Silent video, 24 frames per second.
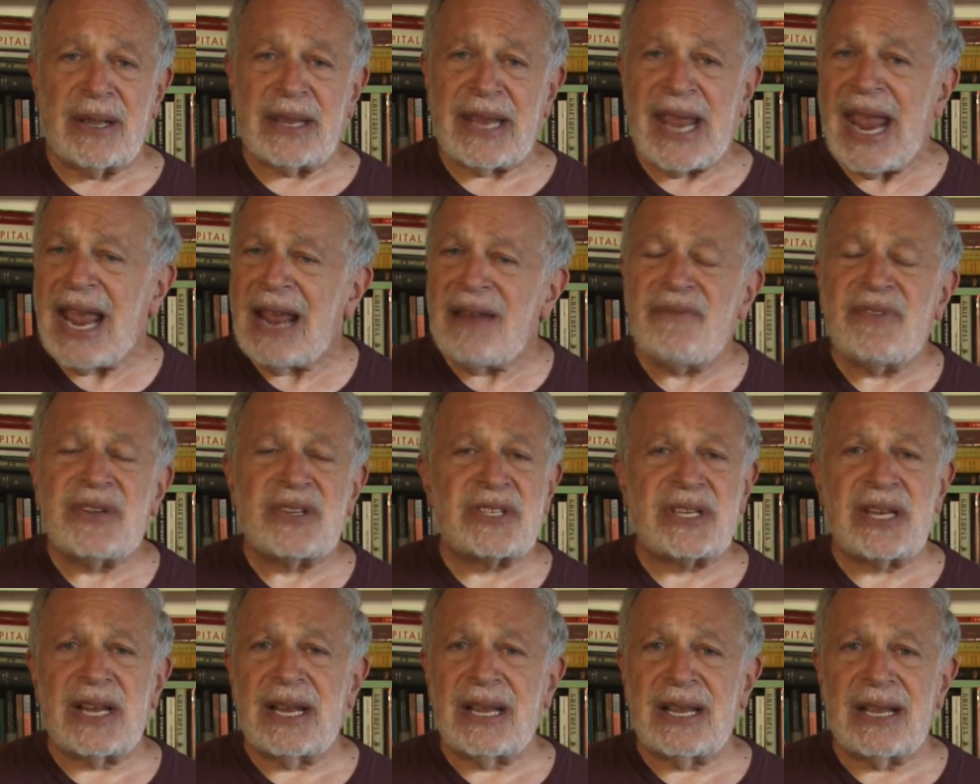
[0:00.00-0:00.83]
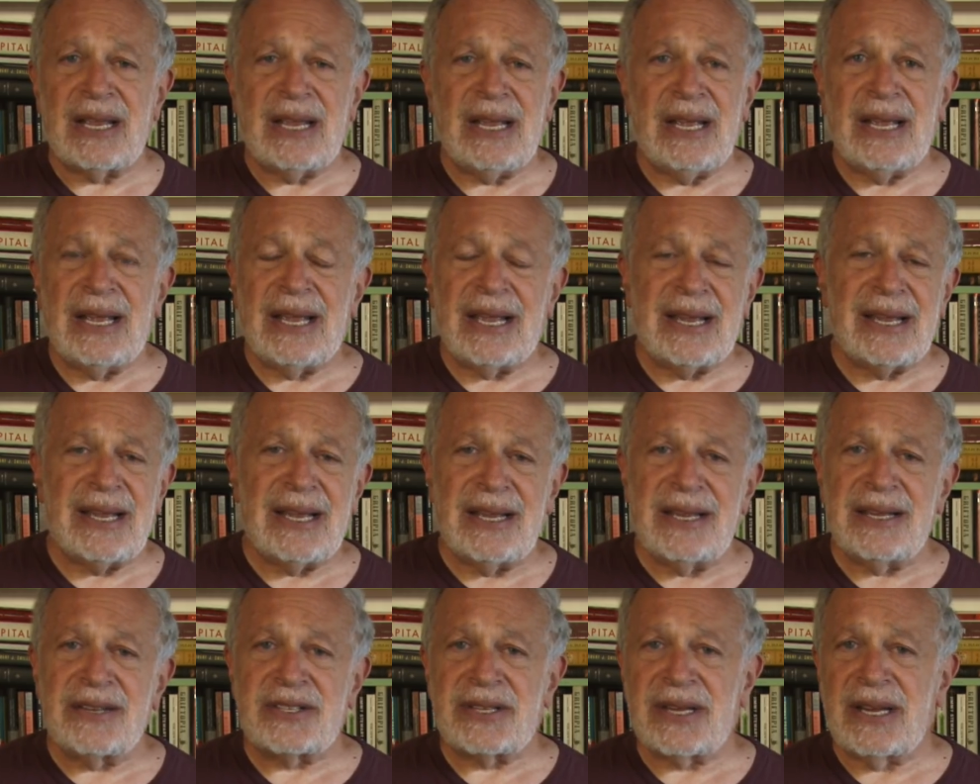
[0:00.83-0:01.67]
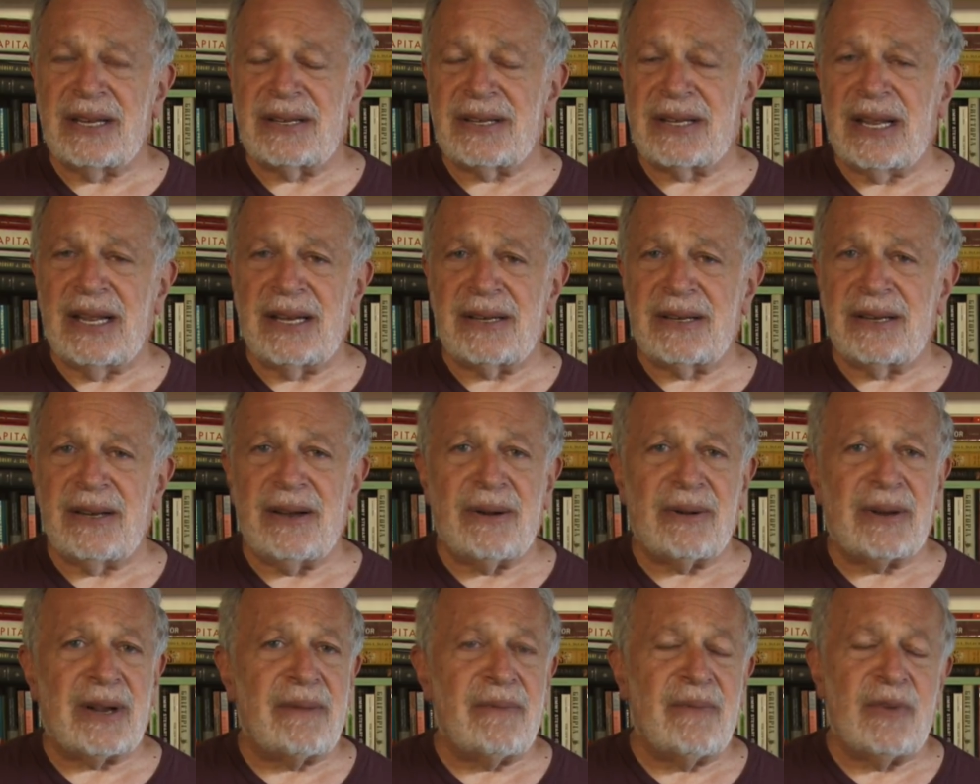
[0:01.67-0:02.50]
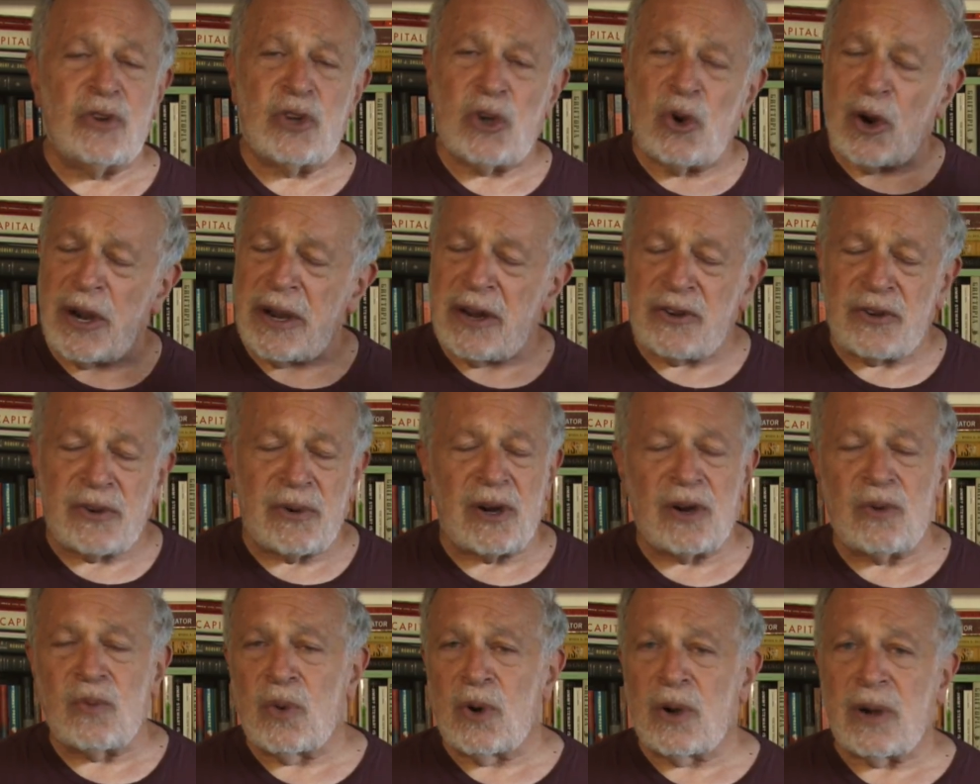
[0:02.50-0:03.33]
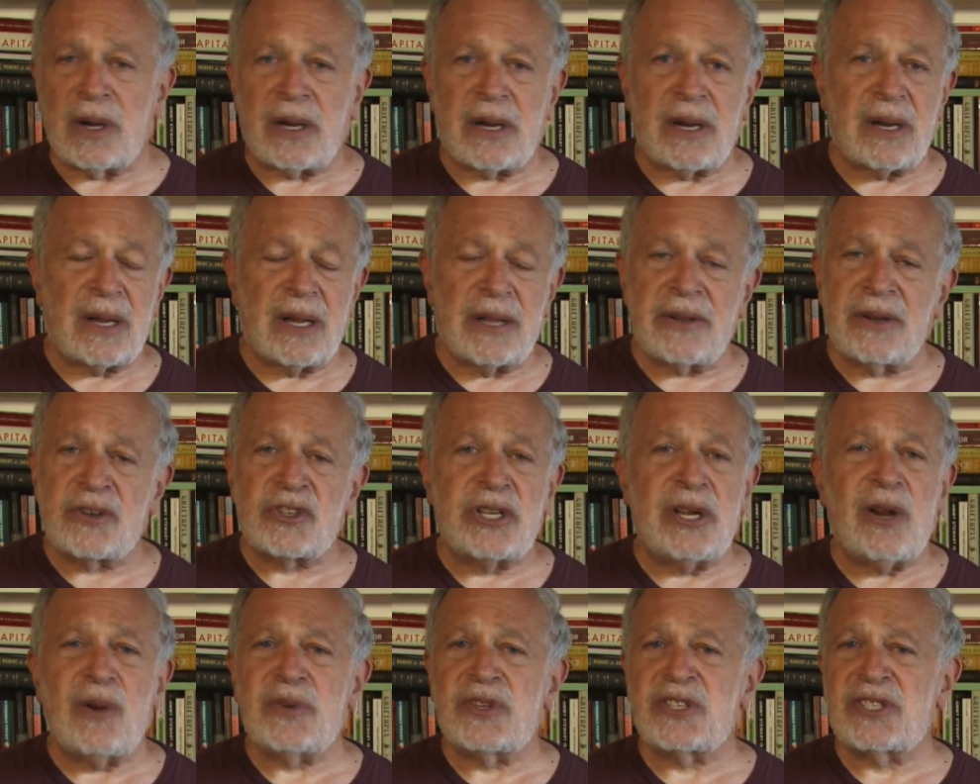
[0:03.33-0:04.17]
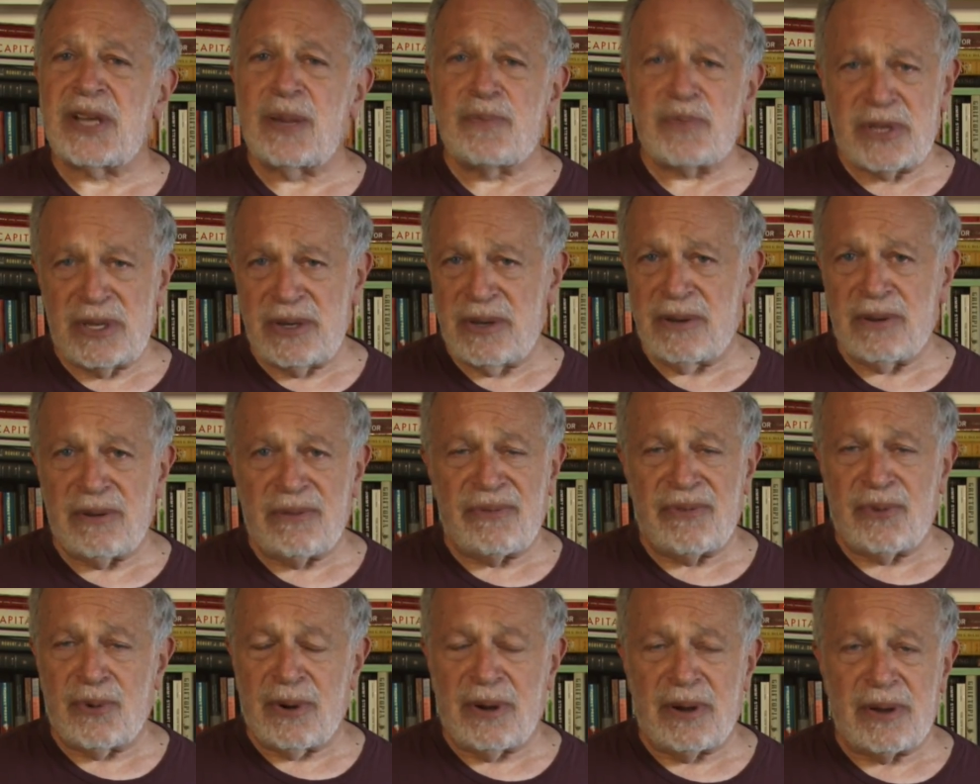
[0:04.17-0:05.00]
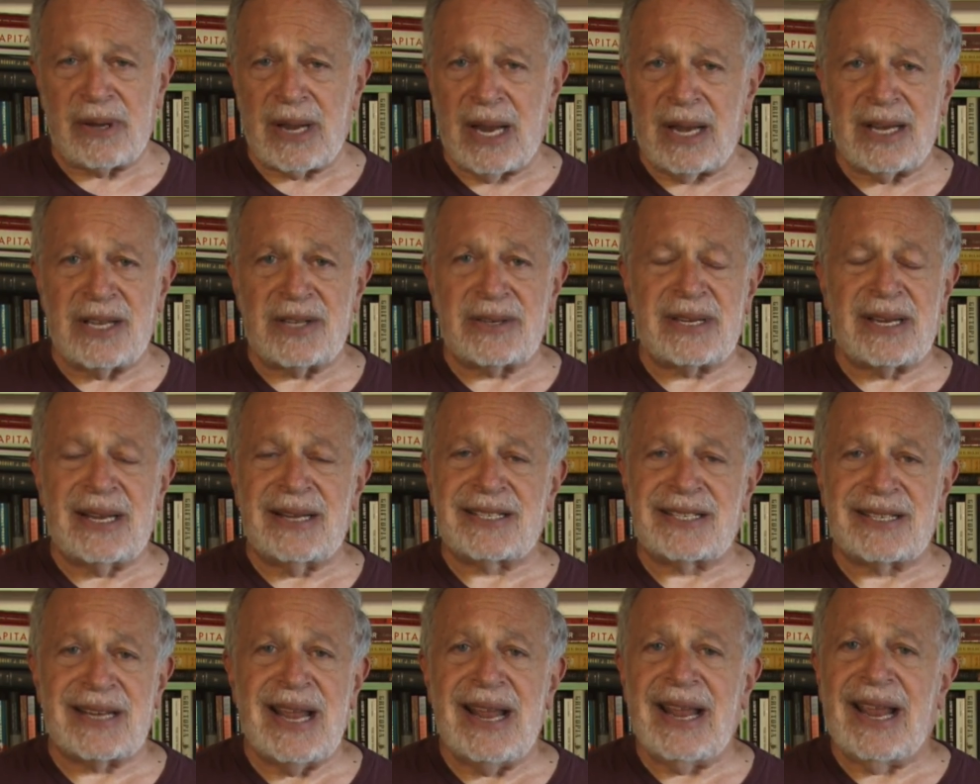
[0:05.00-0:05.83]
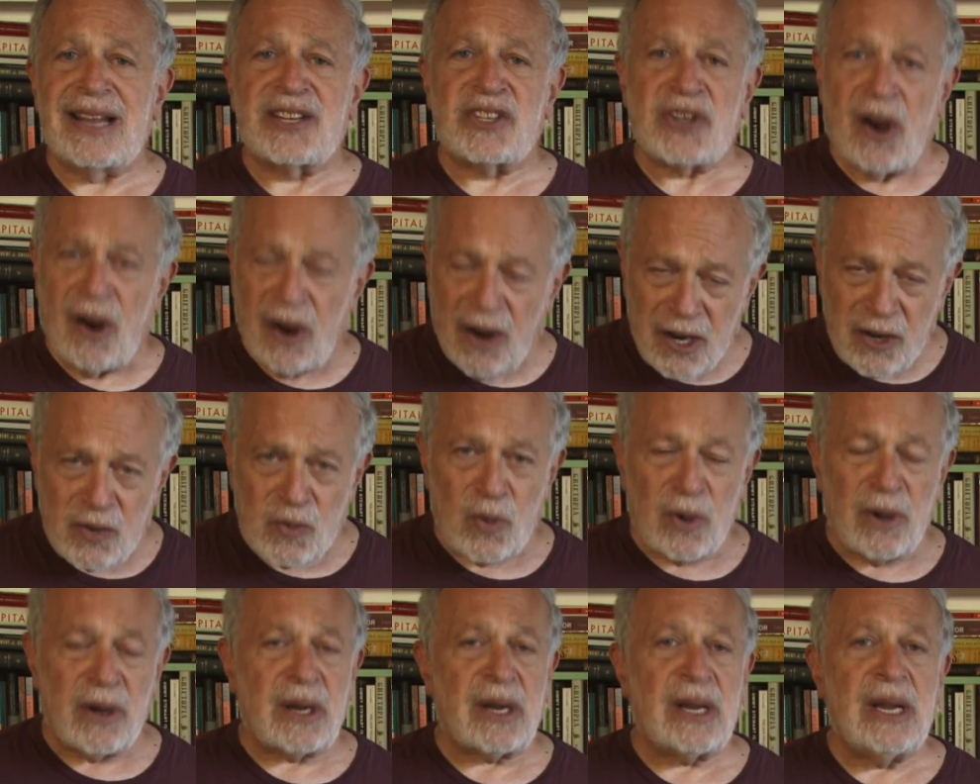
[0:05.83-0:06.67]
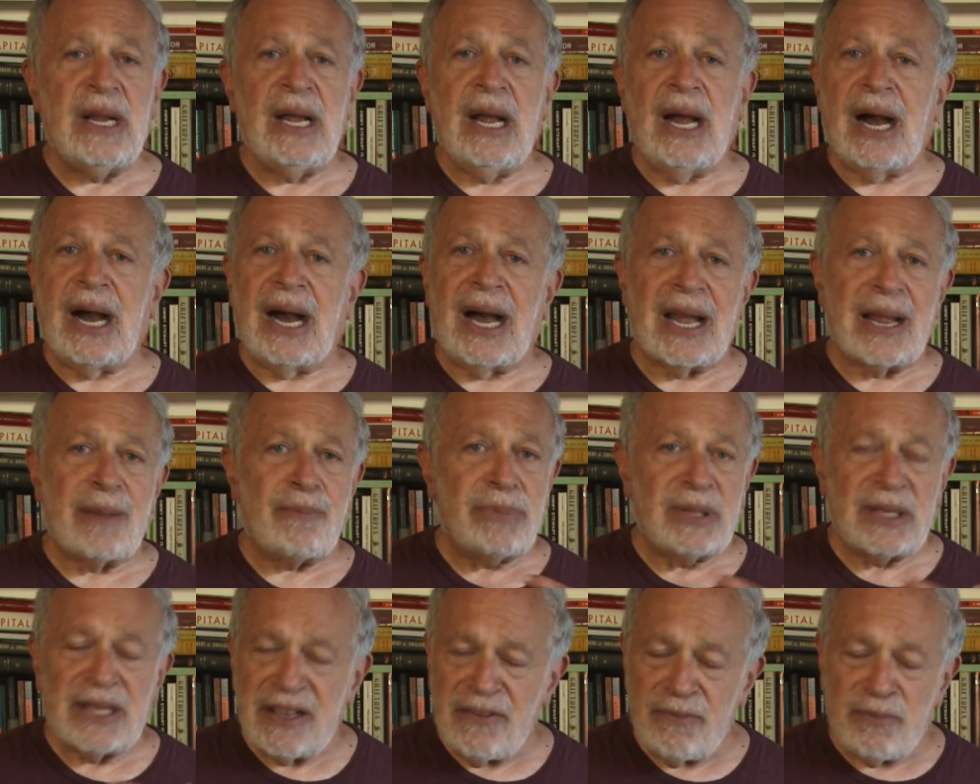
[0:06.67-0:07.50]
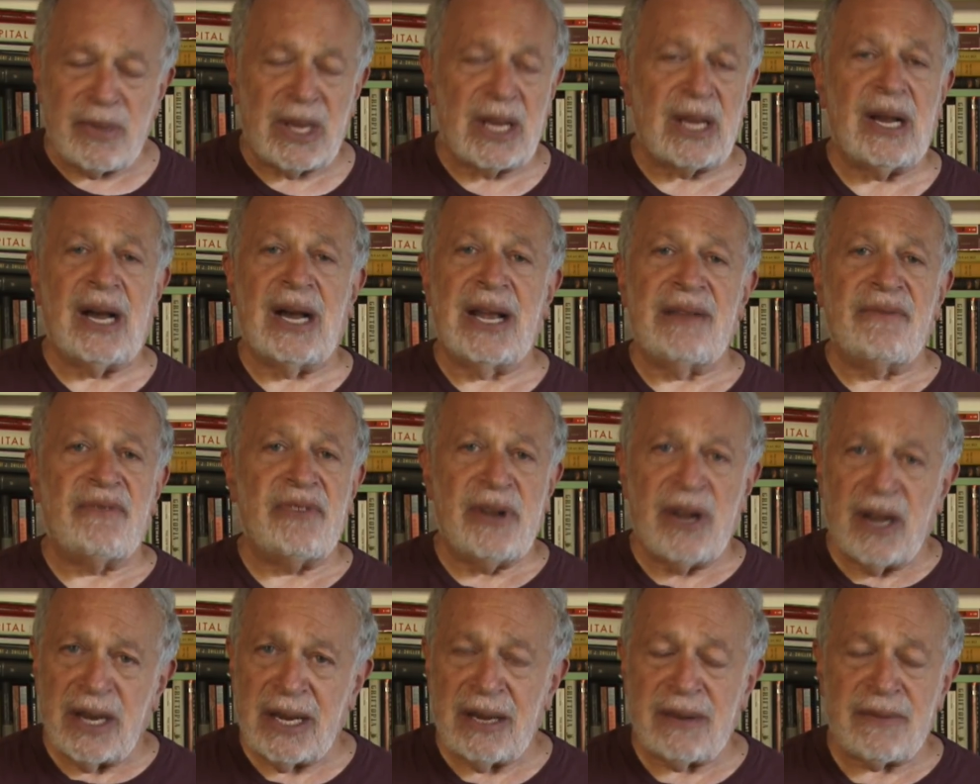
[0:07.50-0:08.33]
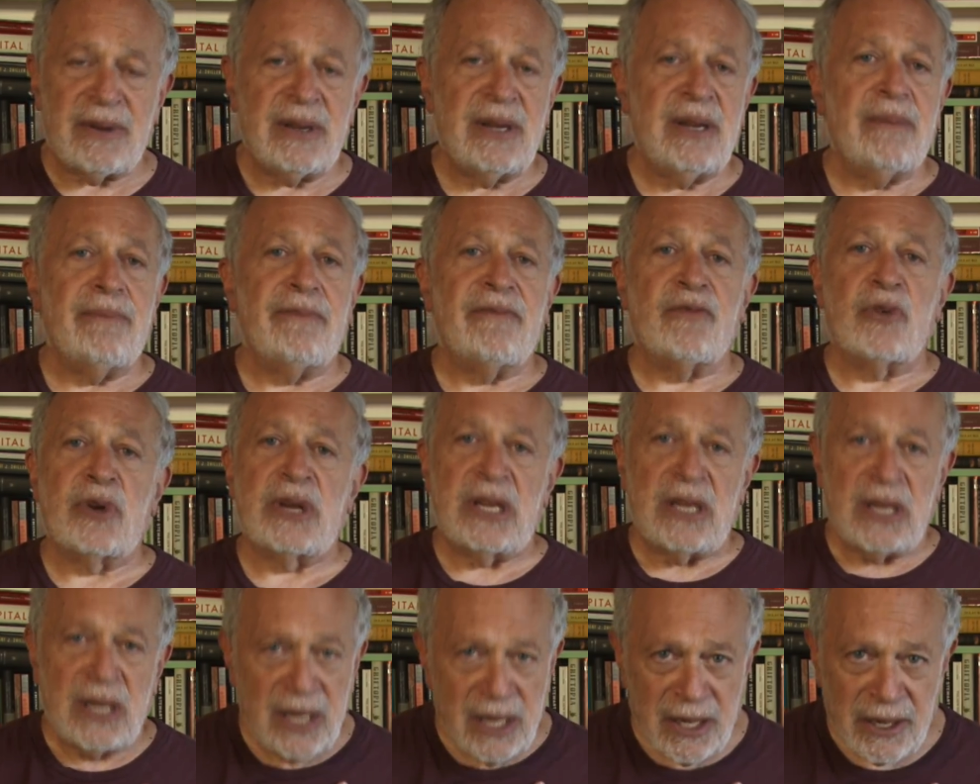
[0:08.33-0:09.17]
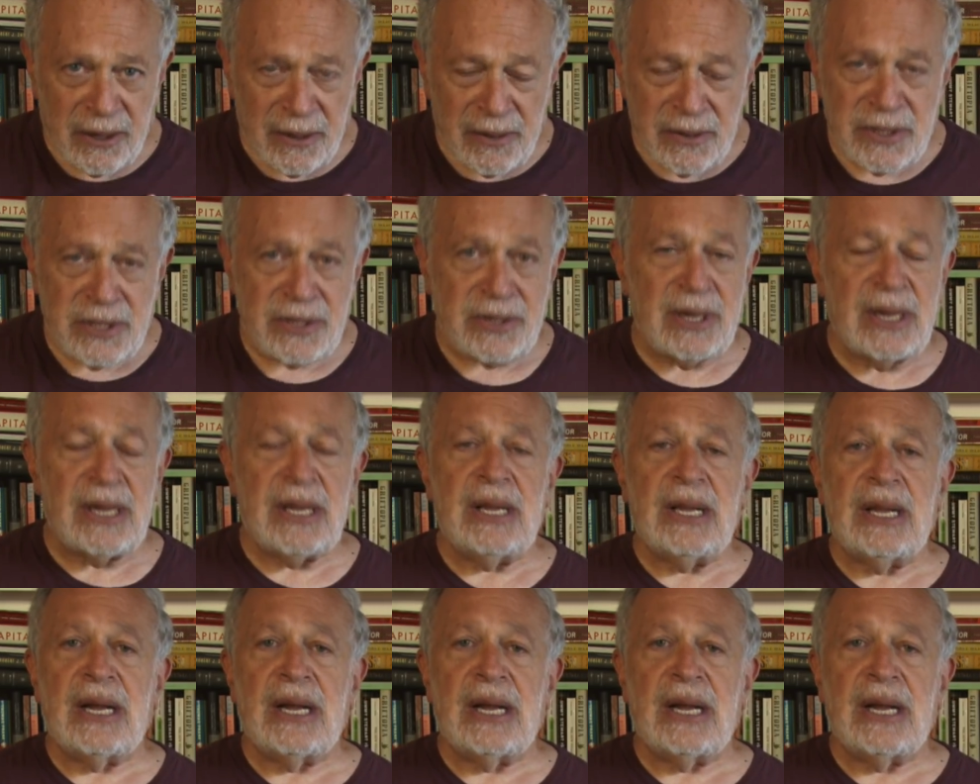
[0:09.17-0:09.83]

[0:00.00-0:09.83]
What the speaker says: Canvassing is door-to-door work. There's no substitute for it, and it's hard work. Believe me, I've done it for years.